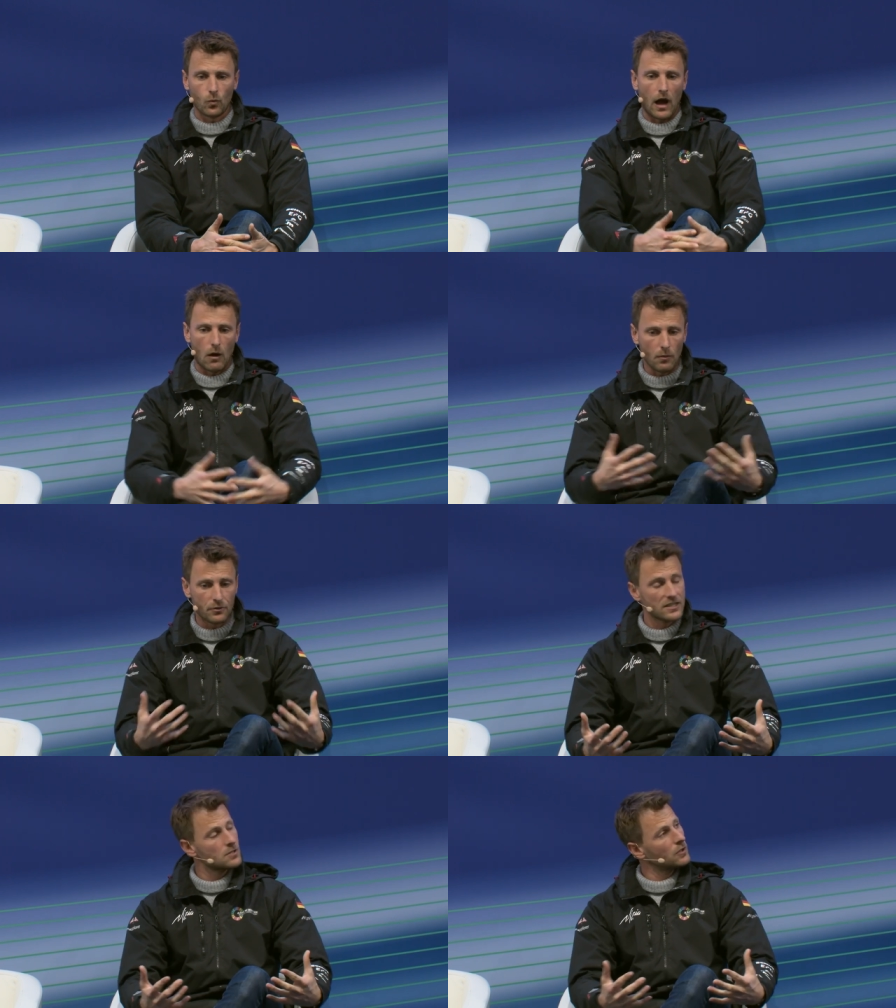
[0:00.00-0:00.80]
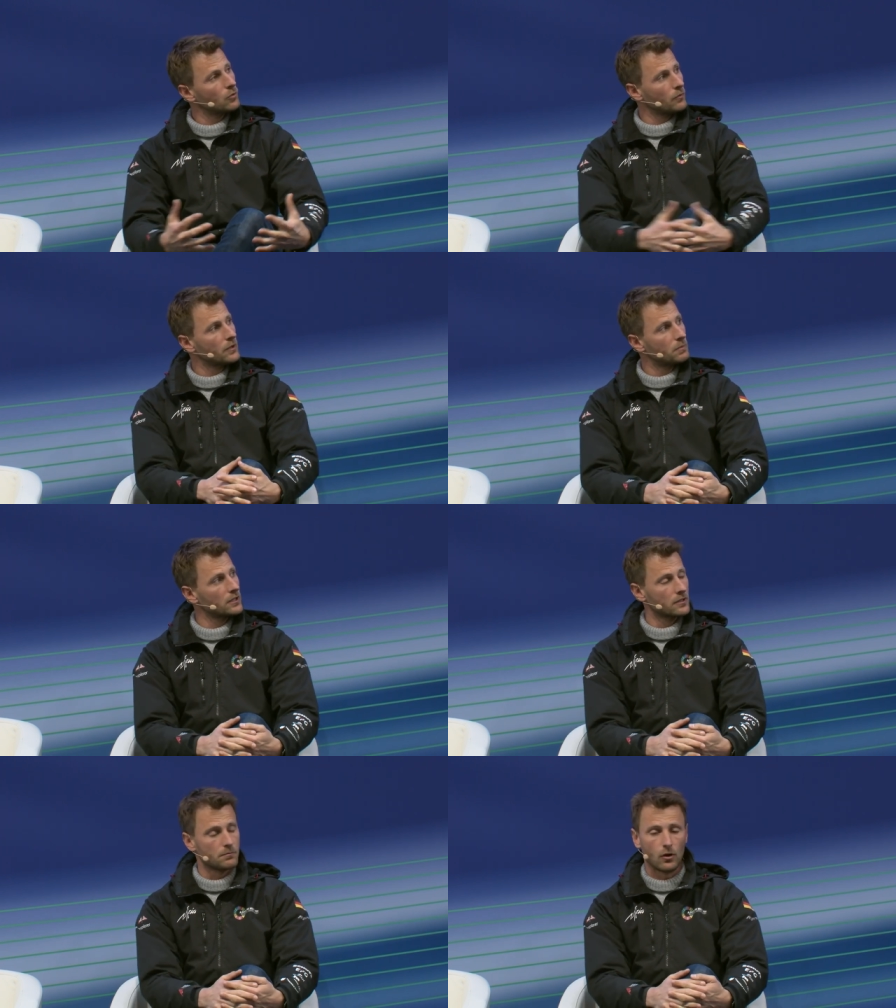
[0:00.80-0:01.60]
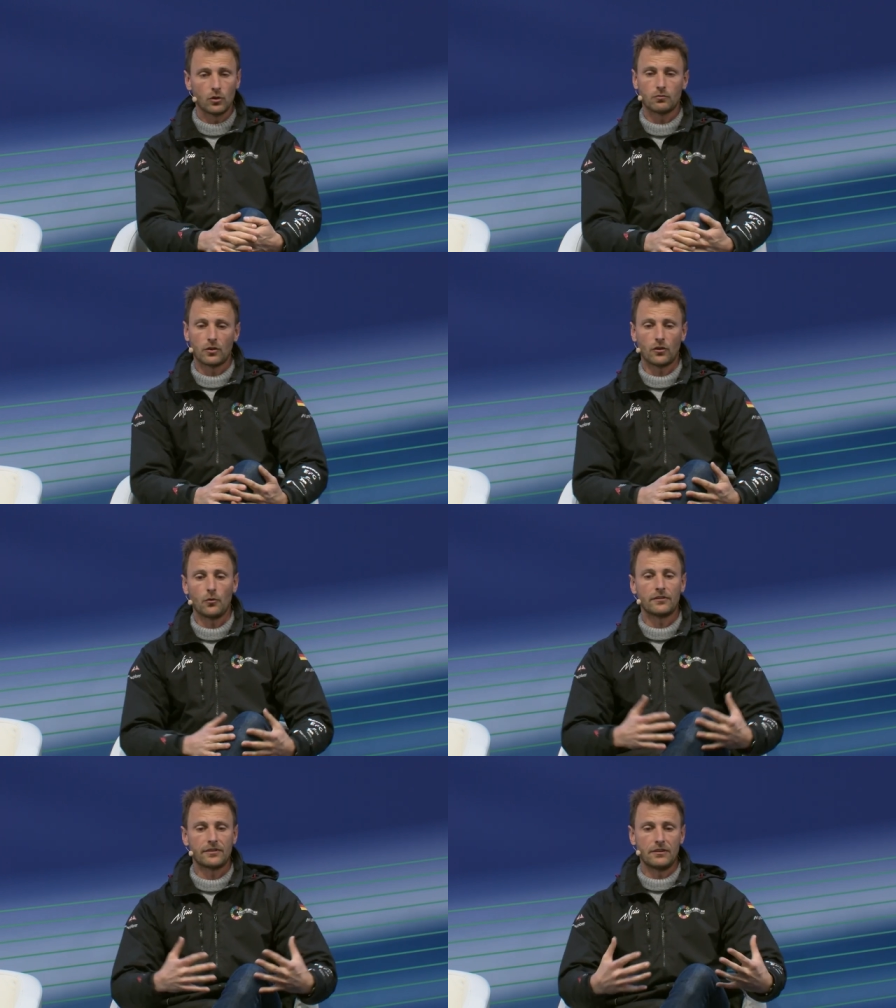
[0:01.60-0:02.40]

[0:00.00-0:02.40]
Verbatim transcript: our principle when we built the boat was always